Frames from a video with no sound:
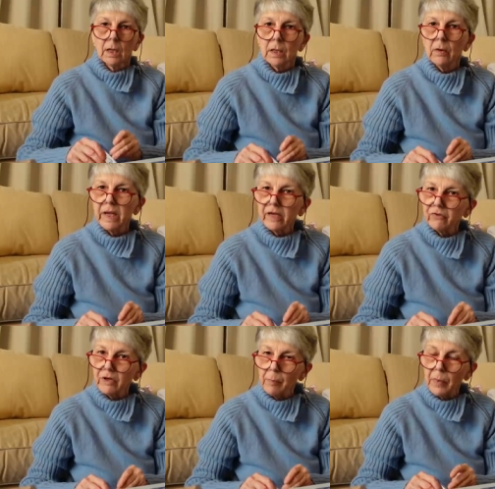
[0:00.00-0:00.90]
Now
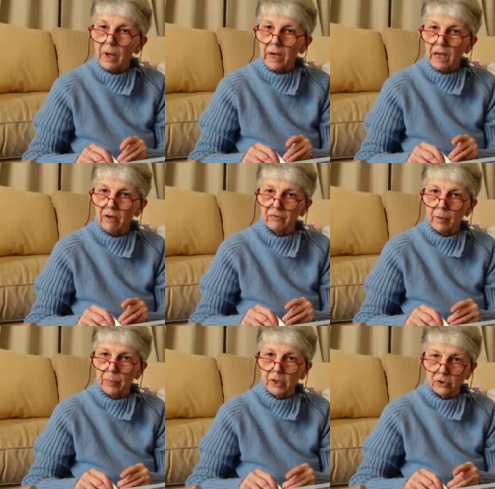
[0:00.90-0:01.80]
next up I have
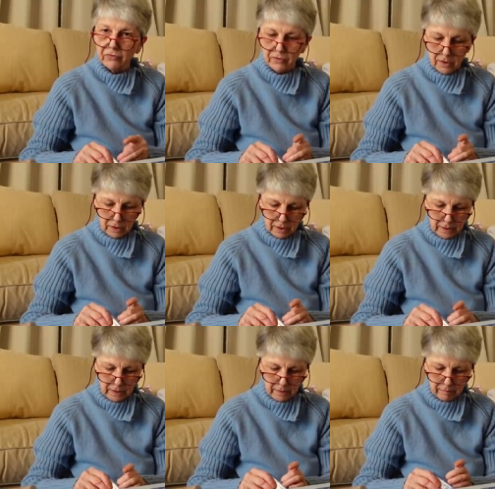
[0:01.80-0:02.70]
a bit of an
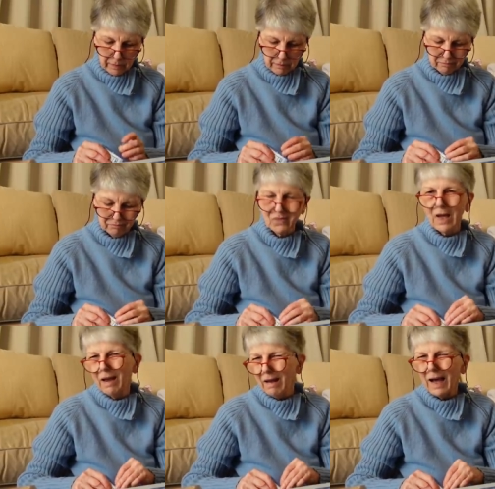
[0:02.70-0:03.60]

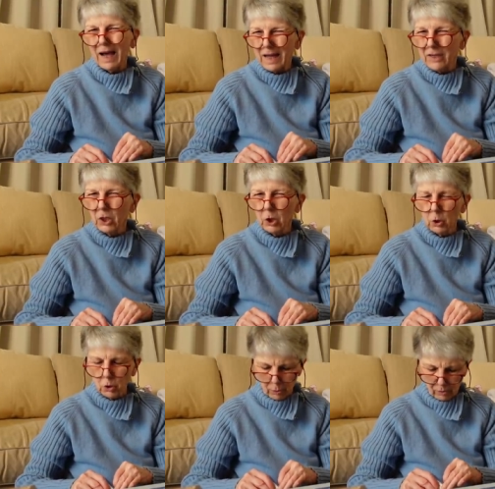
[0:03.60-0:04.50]

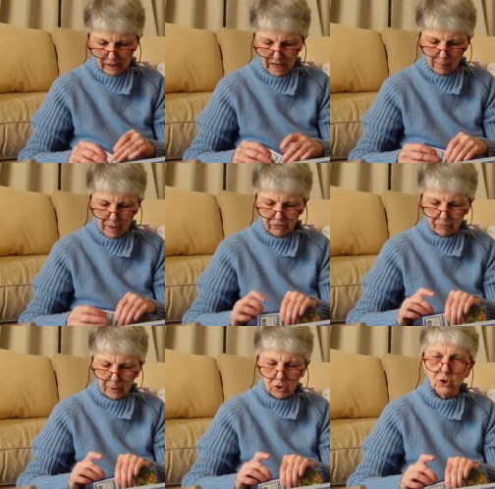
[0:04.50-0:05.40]
unusual game, I
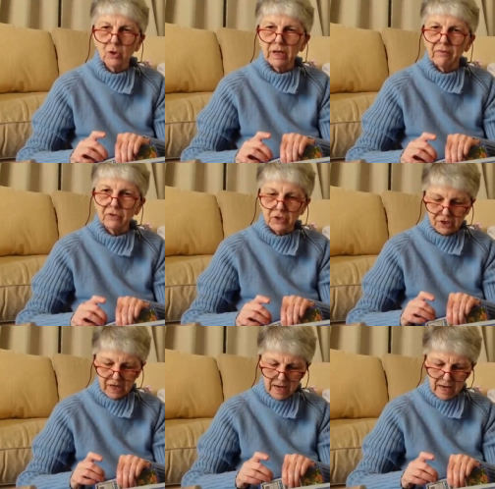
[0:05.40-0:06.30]
suppose you'd have to
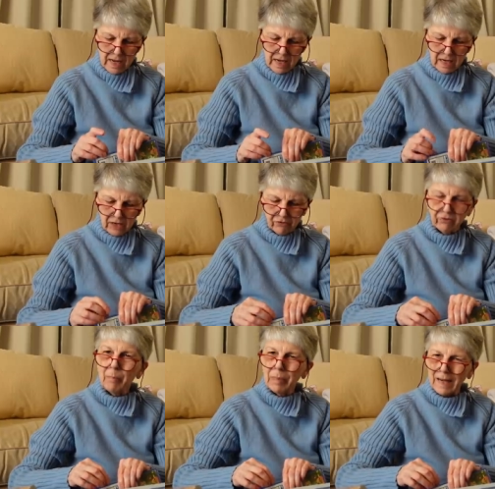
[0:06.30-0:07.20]
say.
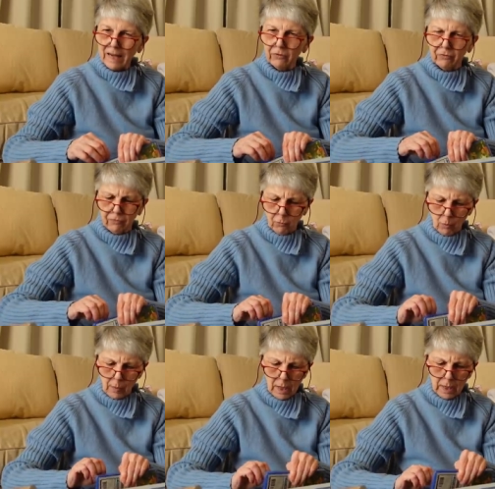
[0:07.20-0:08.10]
It's a
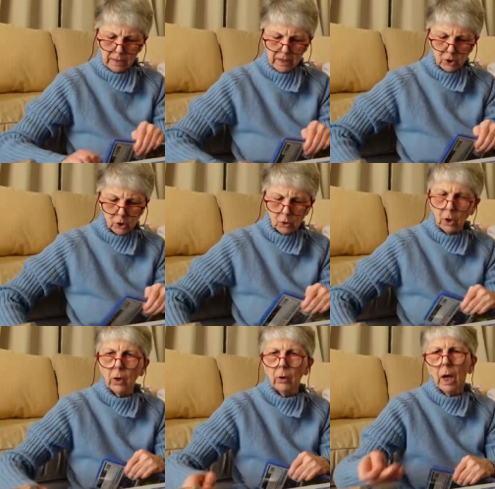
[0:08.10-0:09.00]
platformer, and as you
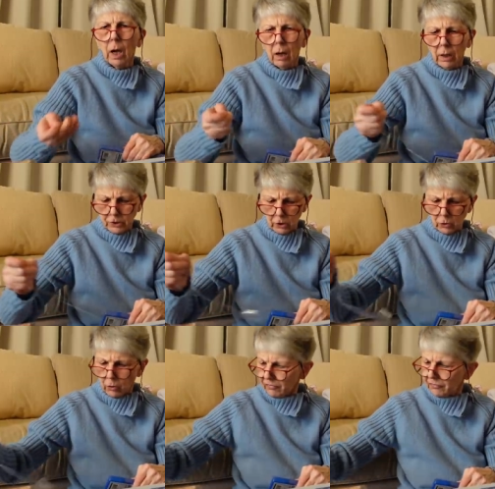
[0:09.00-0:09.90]
know, I
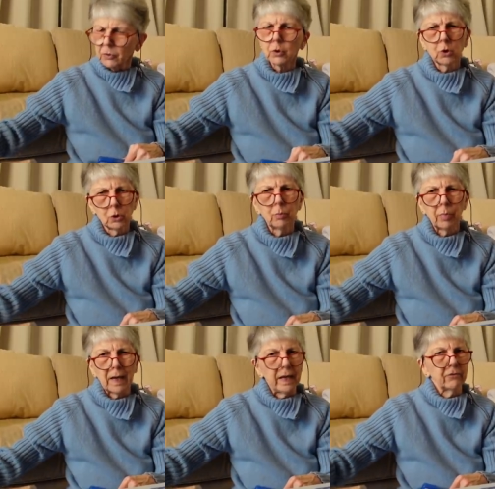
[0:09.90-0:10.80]
don't often do
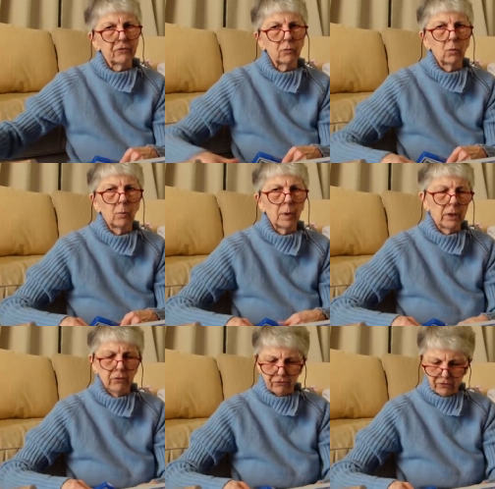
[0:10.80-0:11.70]

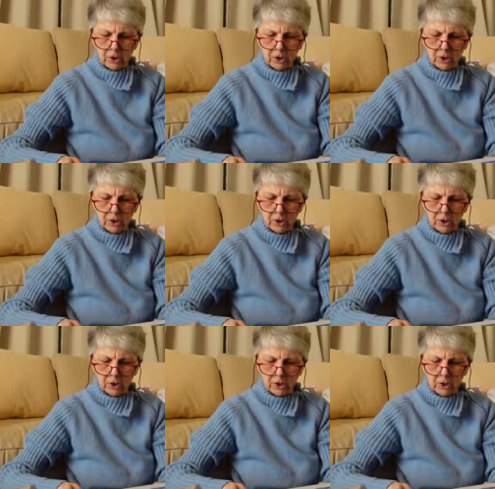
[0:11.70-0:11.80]
platformers.